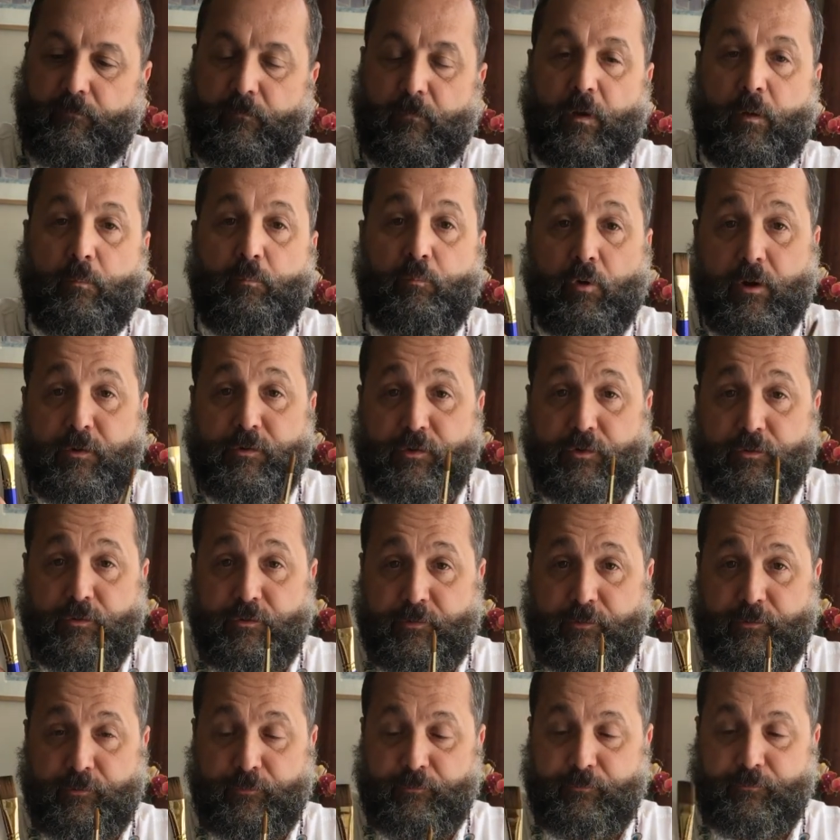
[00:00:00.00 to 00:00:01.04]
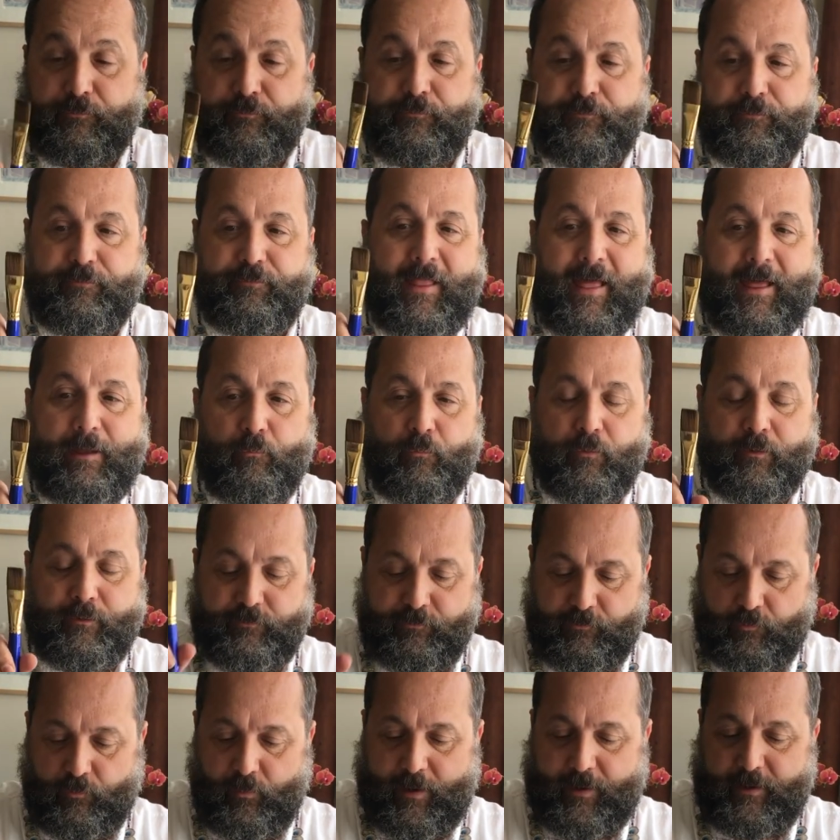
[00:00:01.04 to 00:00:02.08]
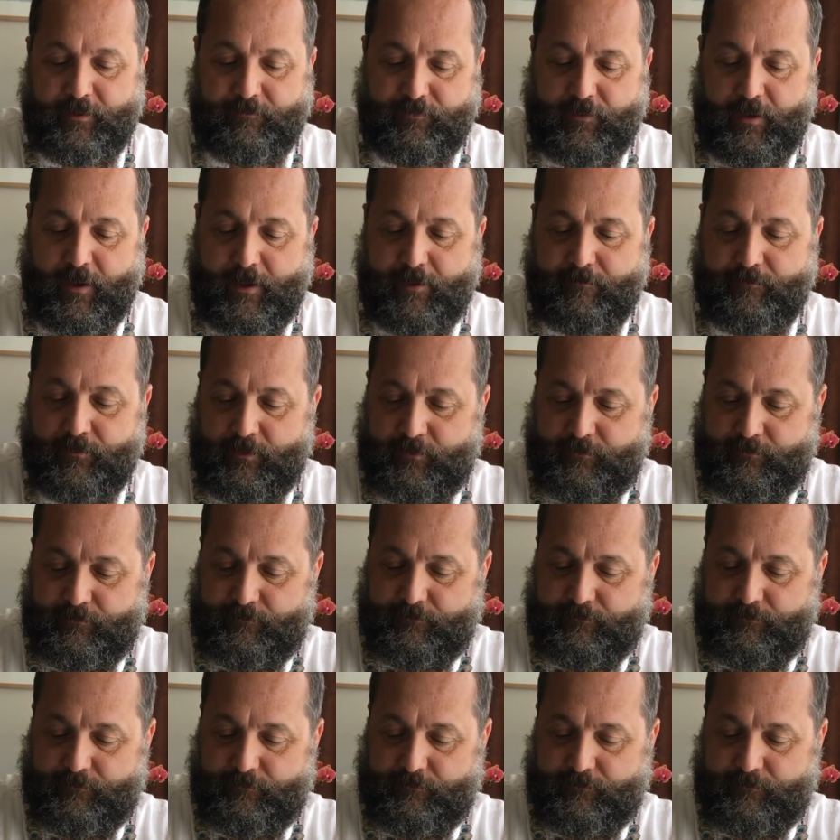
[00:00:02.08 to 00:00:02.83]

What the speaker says: A brush or two. Flat one is great if you have it.